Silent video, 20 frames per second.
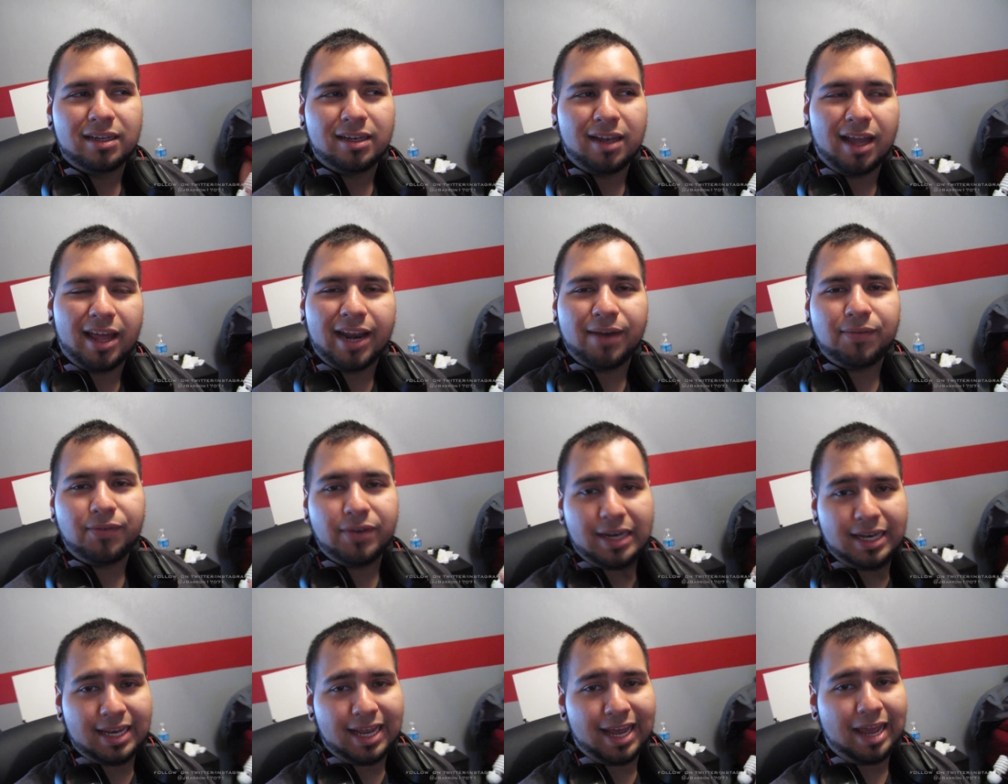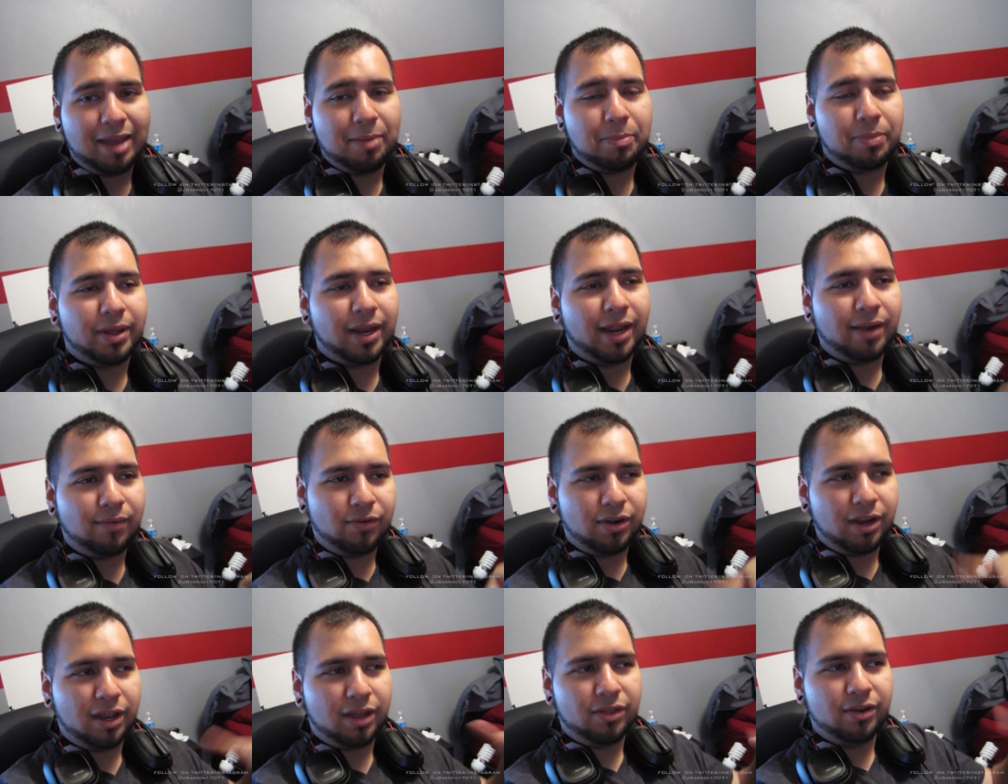not every day, but
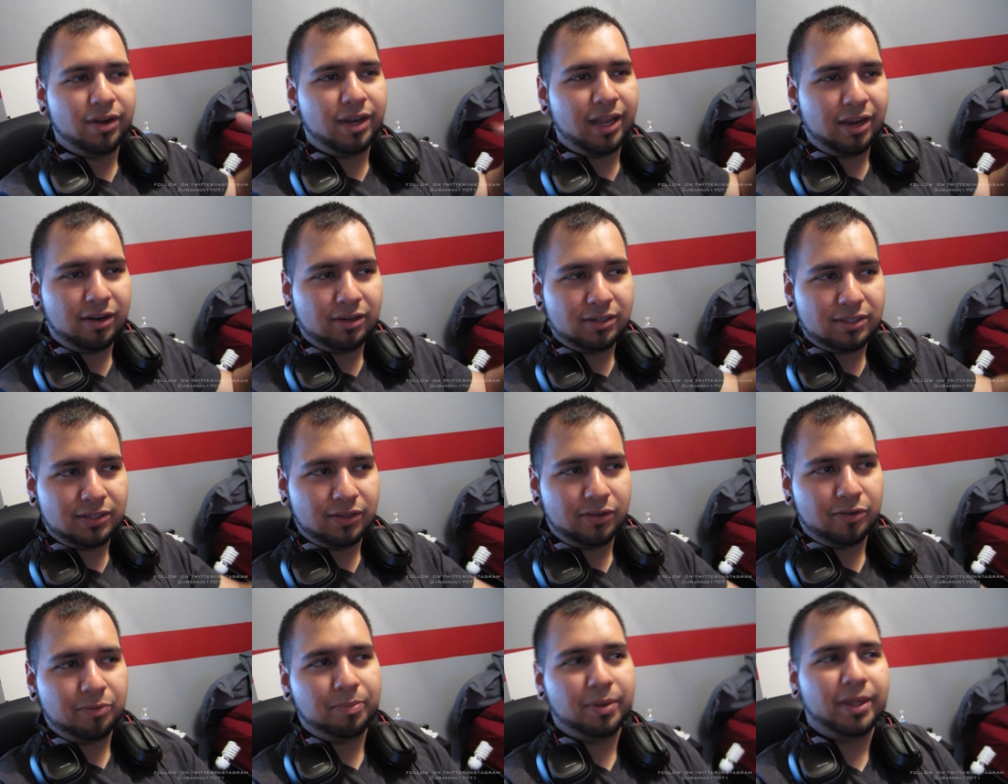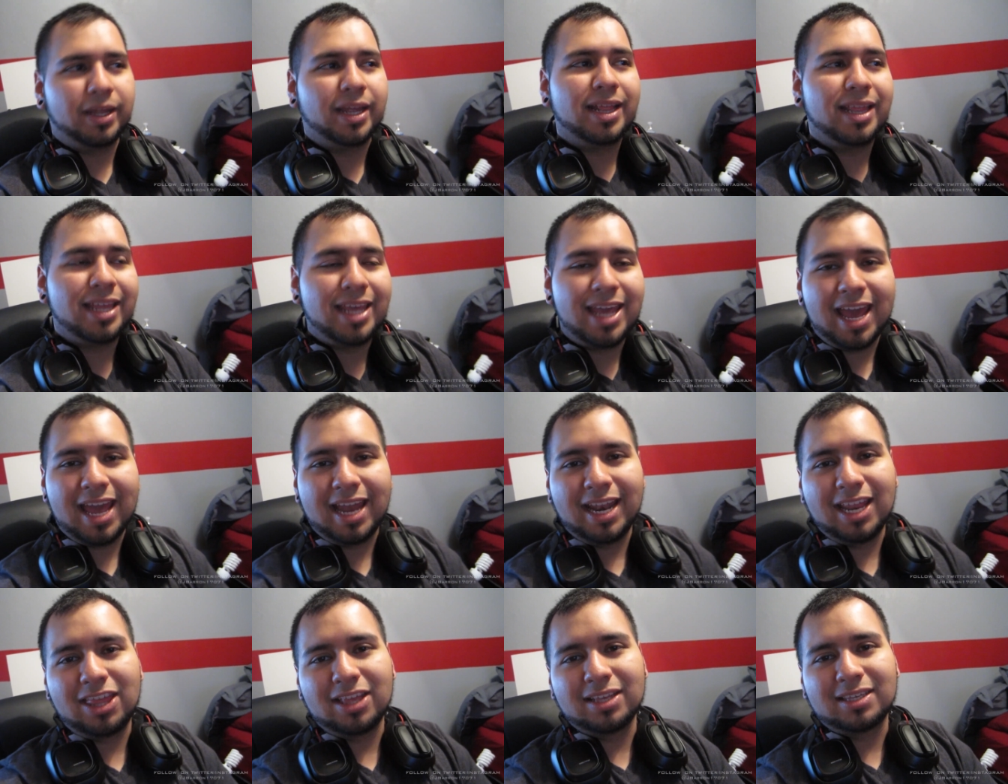every other day or so. But in the
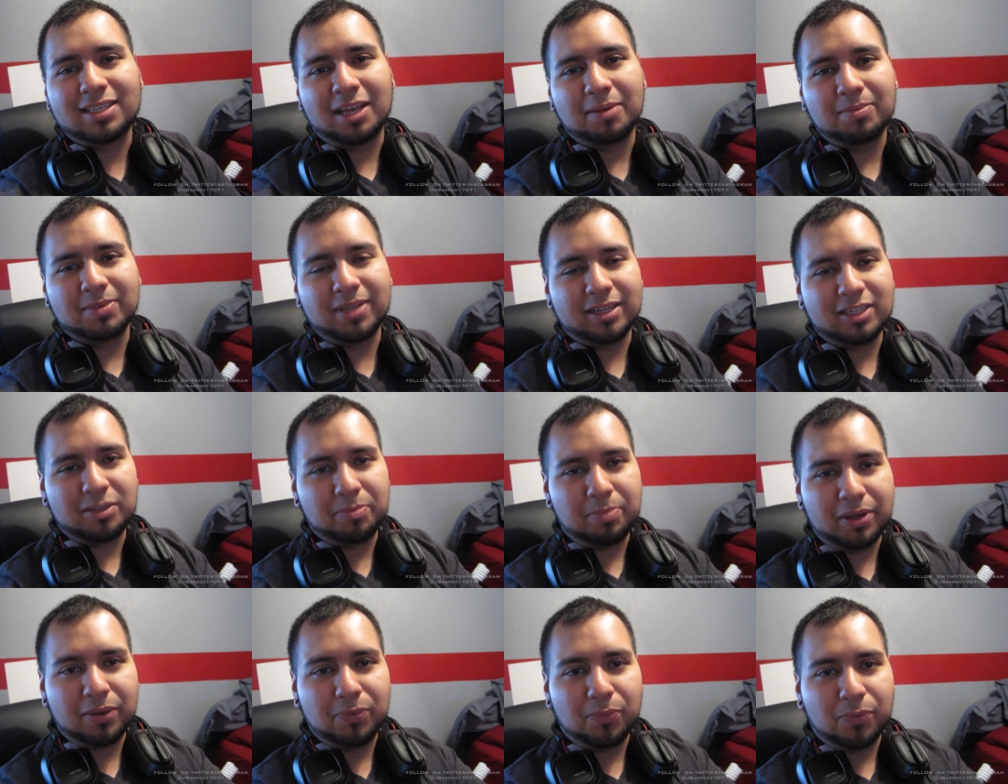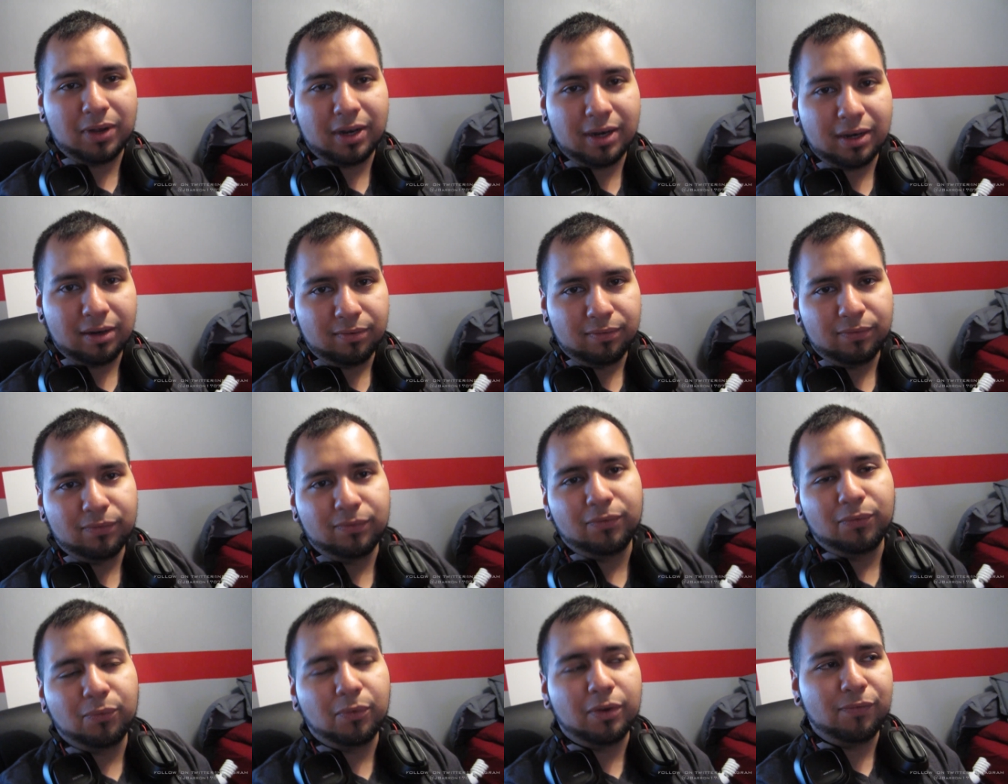end, it just comes out to being one
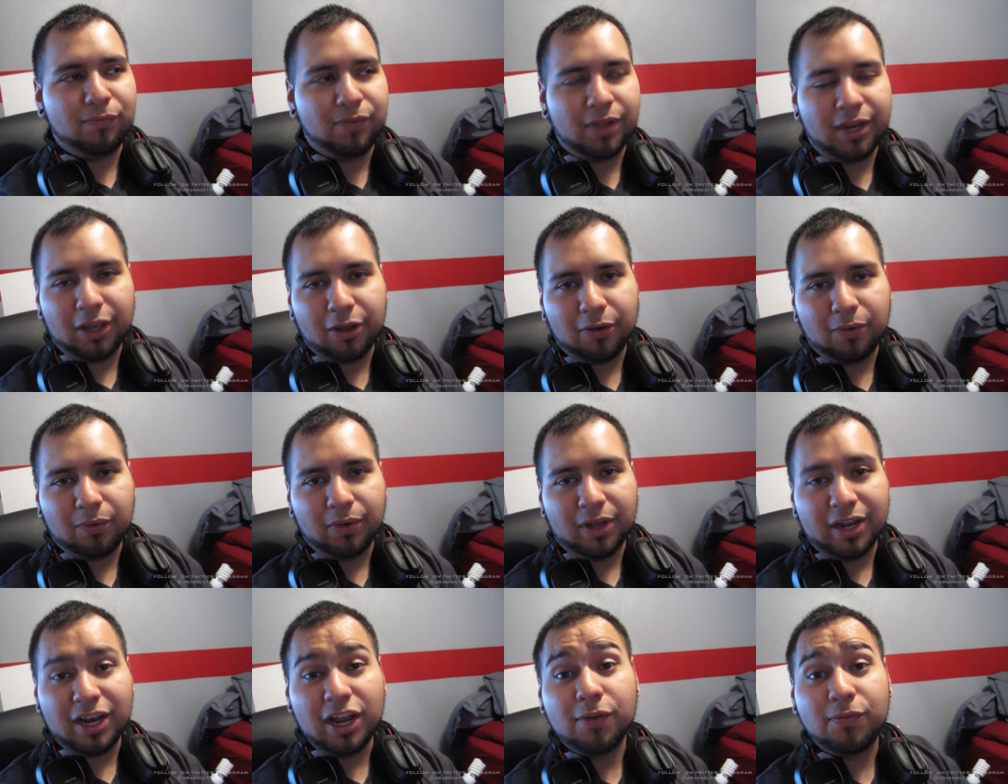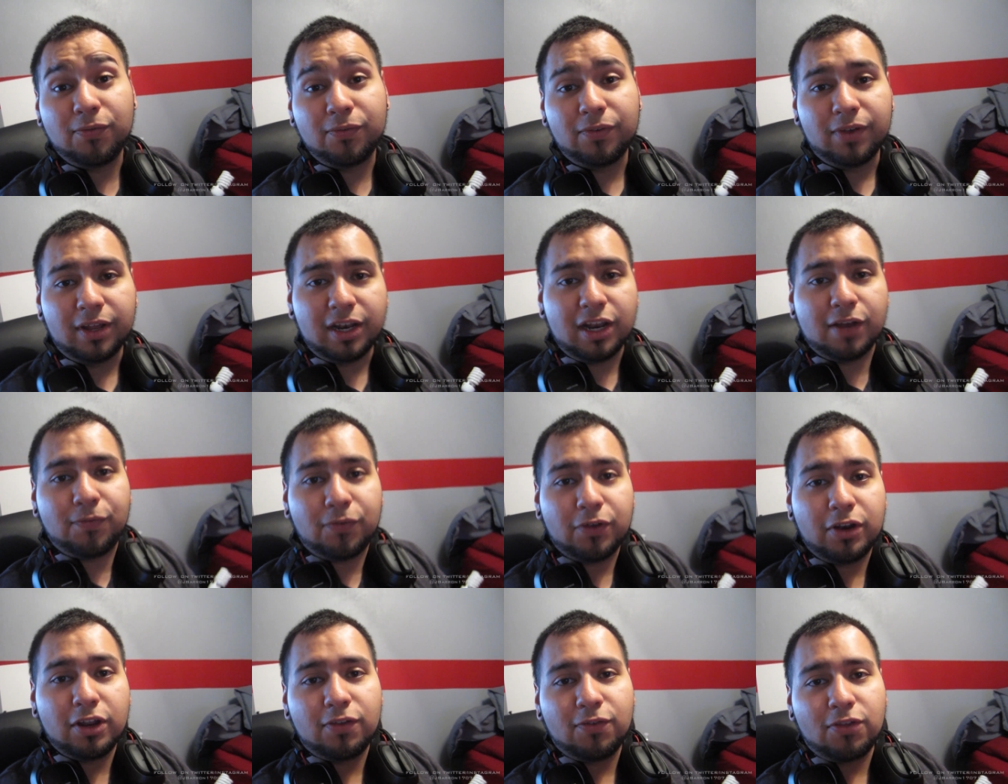one video. Enough enough
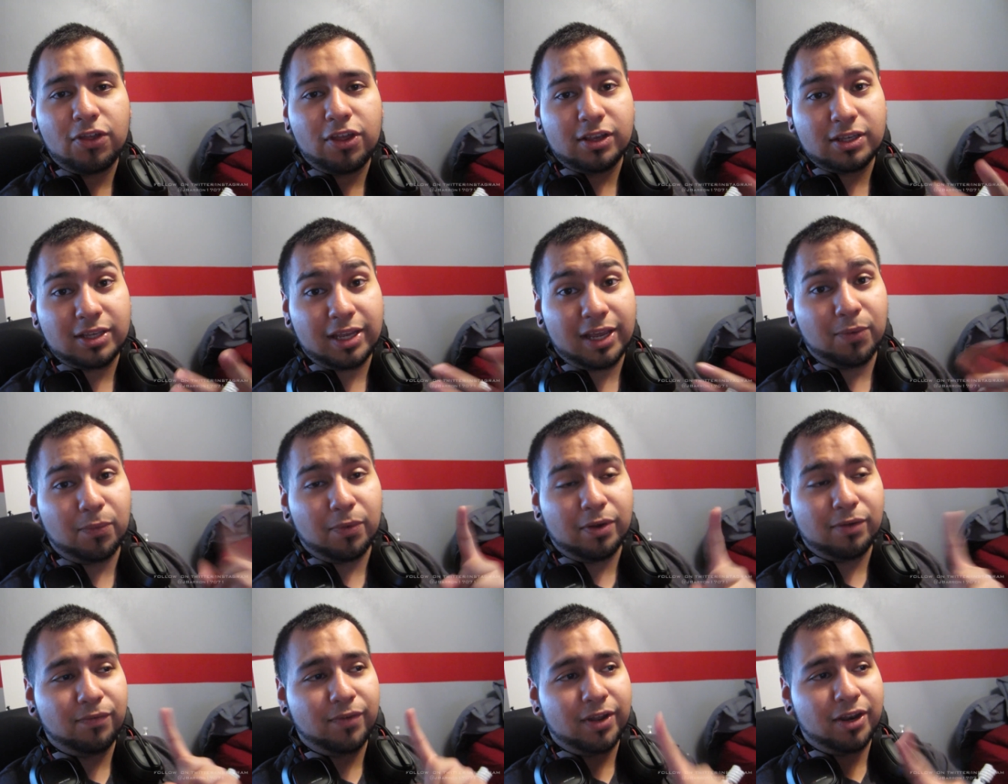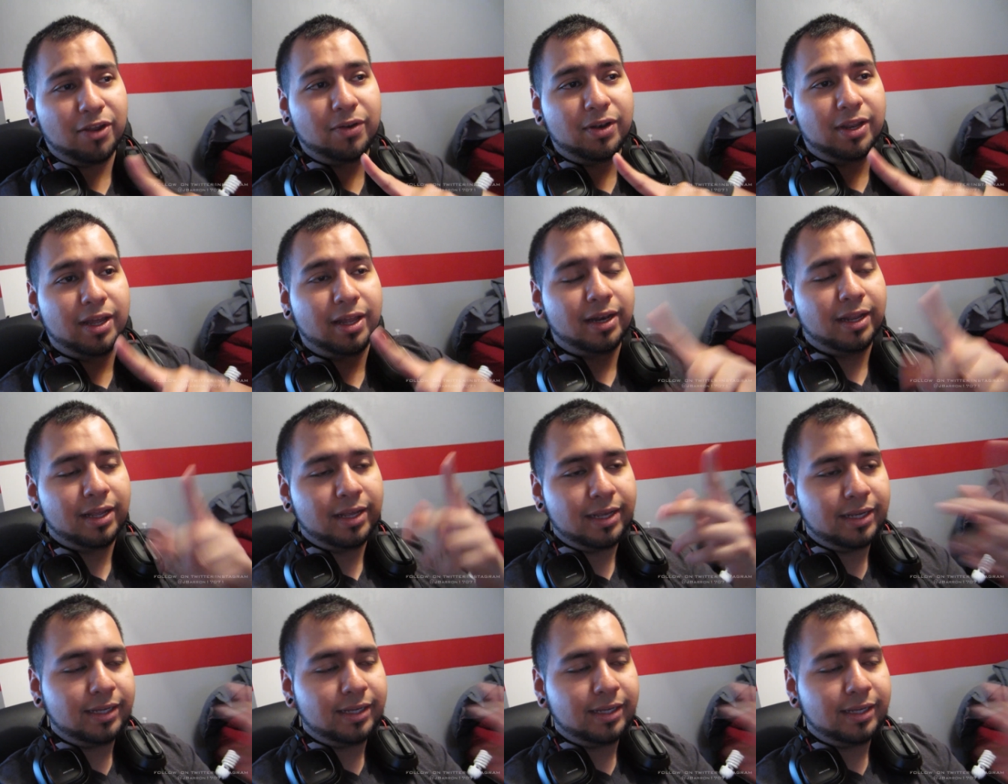footage just to get one video done.